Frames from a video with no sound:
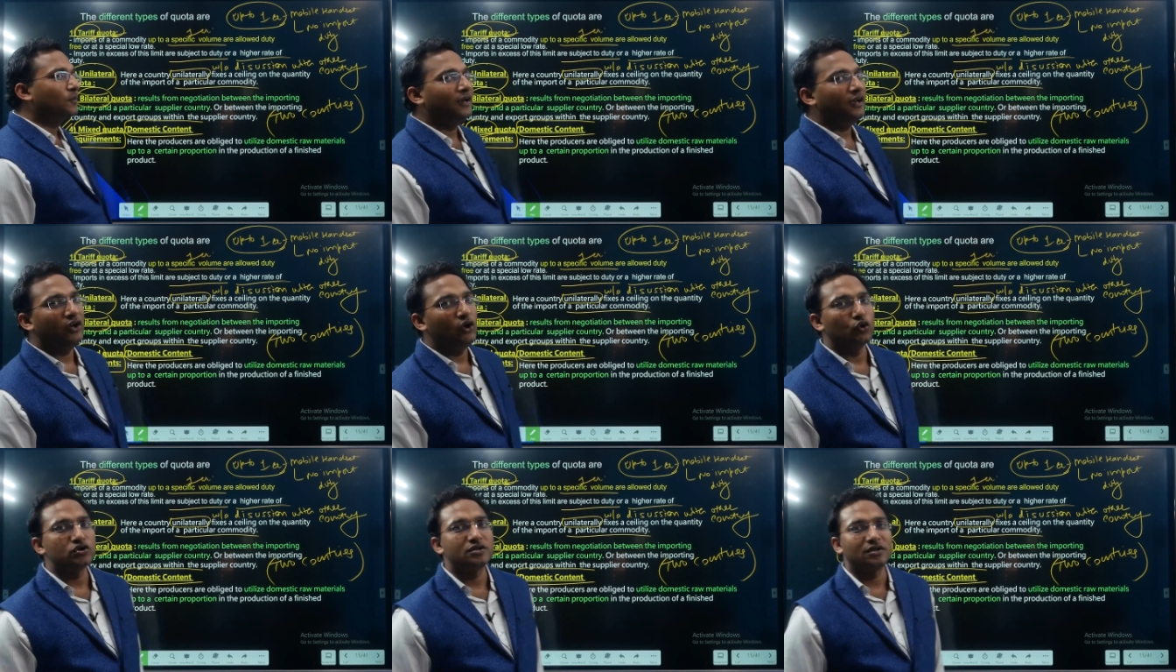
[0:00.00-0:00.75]
has been in
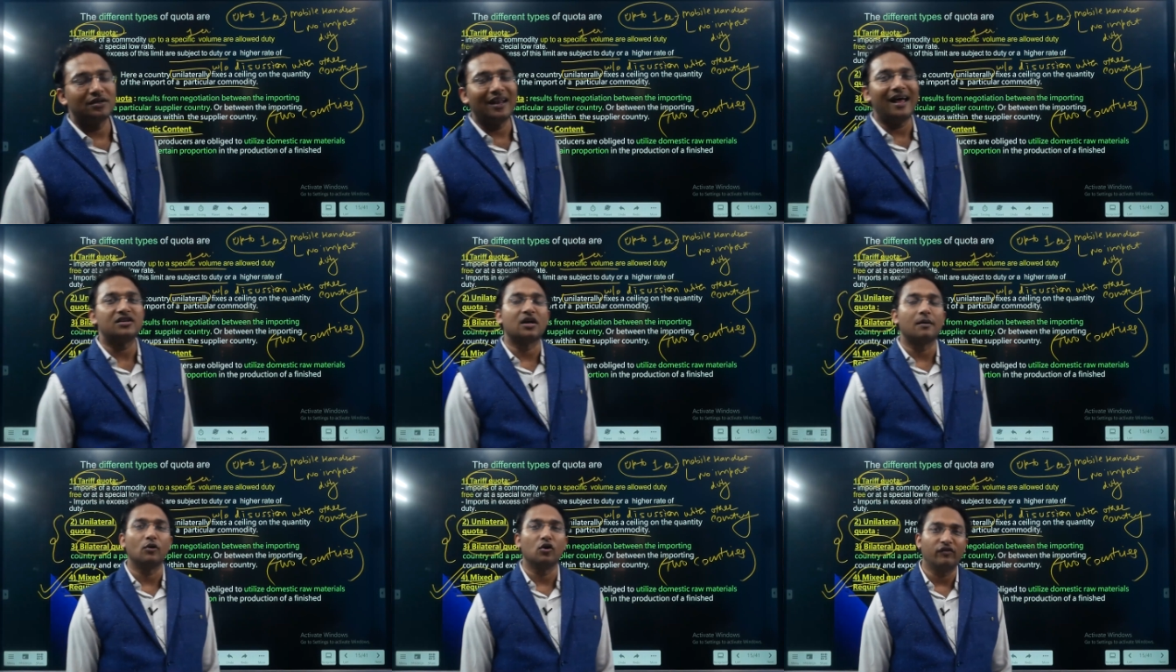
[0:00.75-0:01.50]
news in the
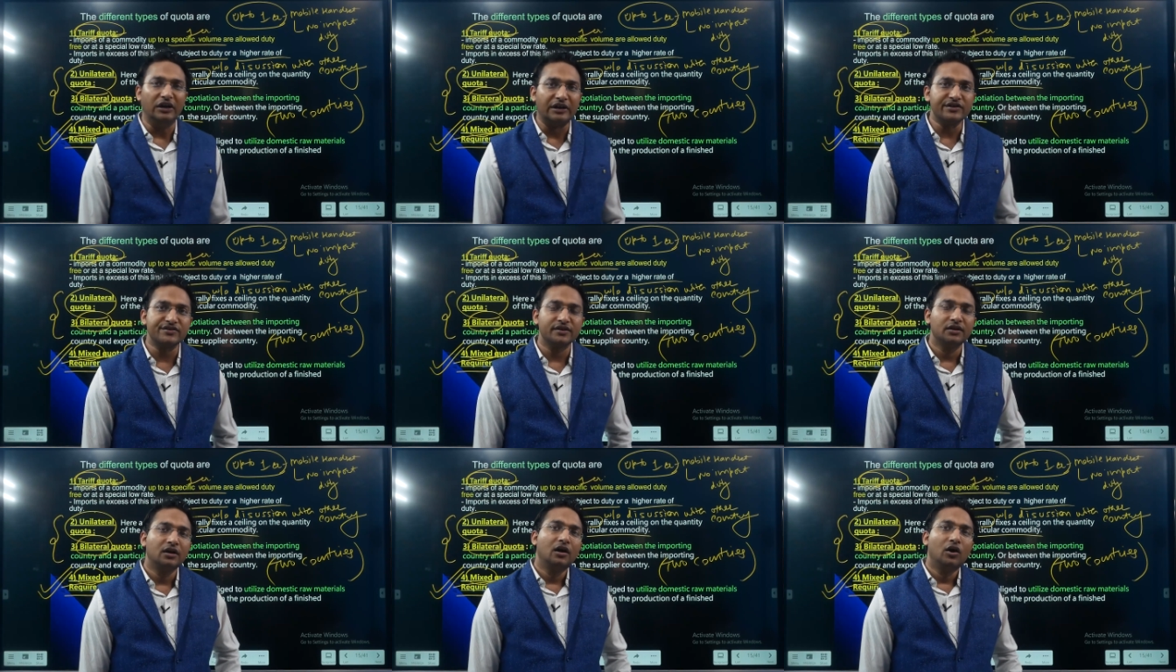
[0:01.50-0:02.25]
last couple of
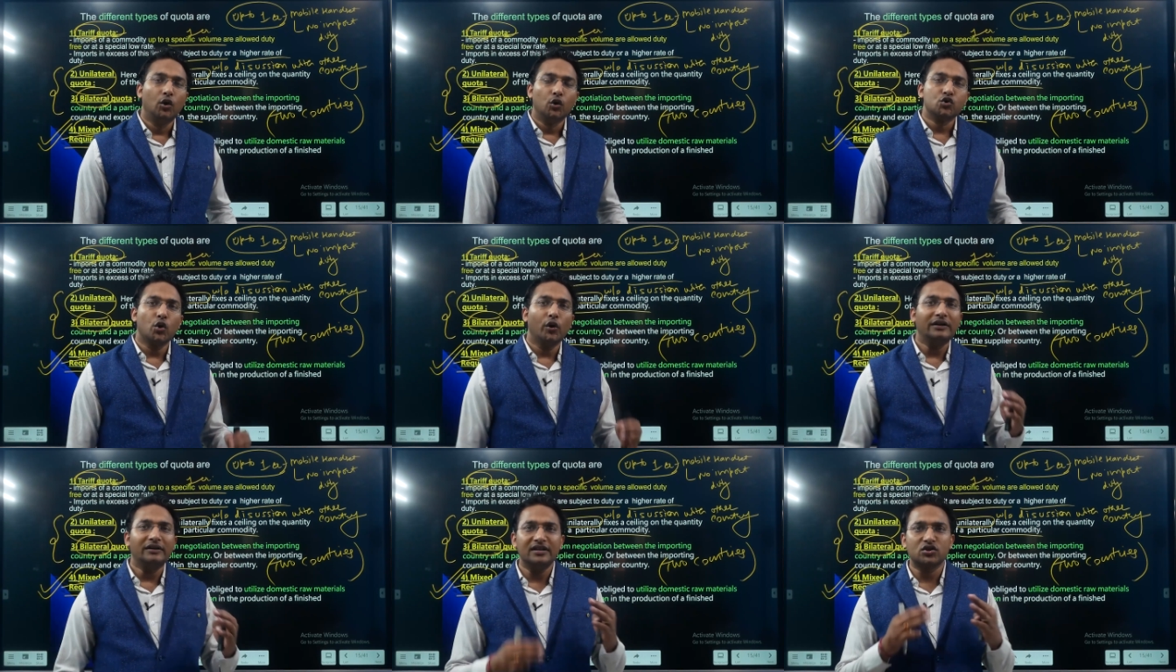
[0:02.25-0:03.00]
years. So
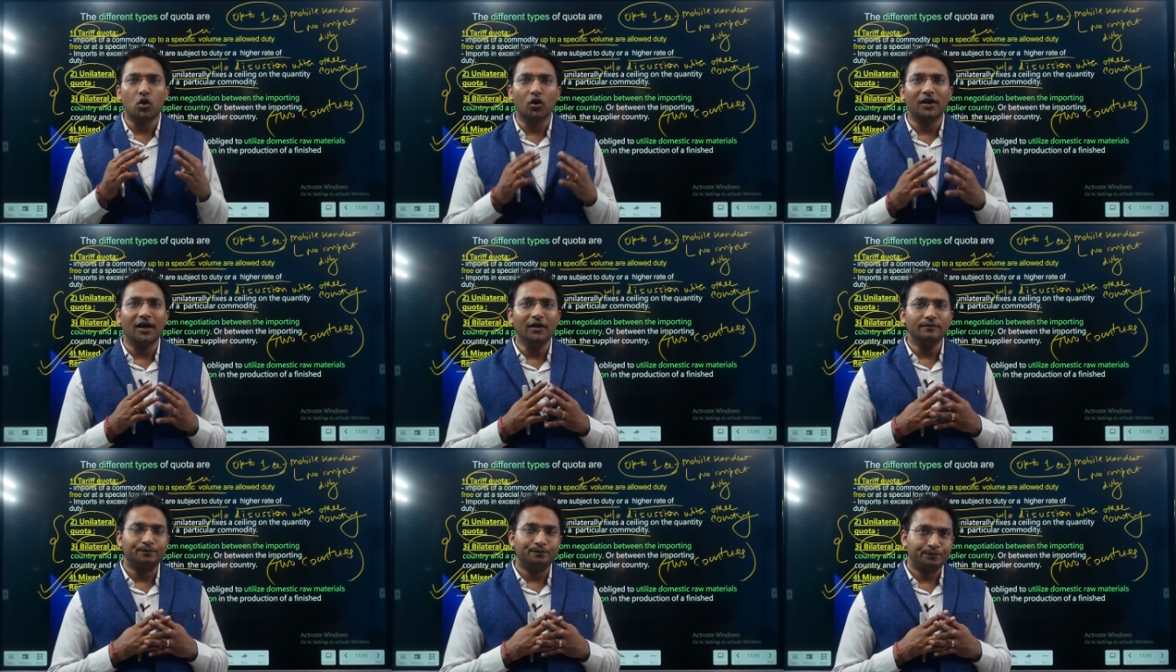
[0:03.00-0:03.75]
in this
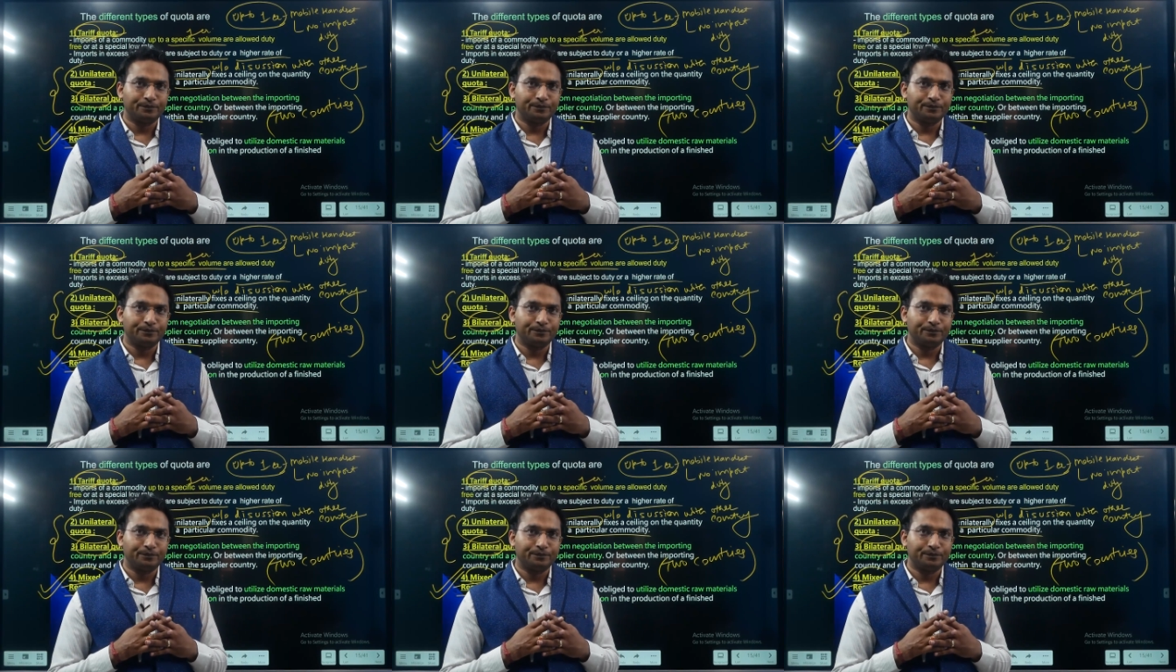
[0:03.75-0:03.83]
quota,